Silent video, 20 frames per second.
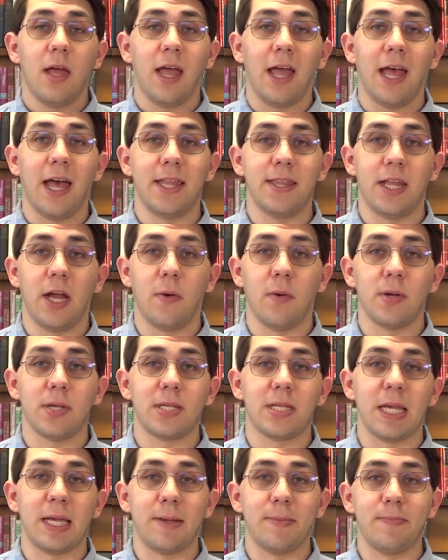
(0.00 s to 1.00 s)
and there was
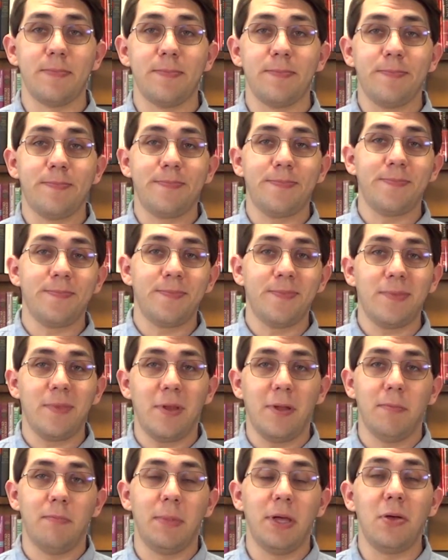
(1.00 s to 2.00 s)
some
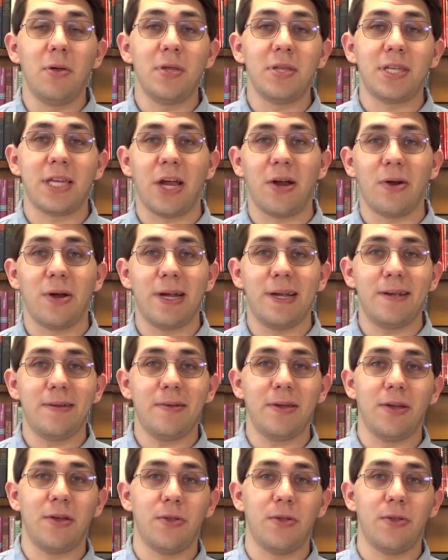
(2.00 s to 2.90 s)
military,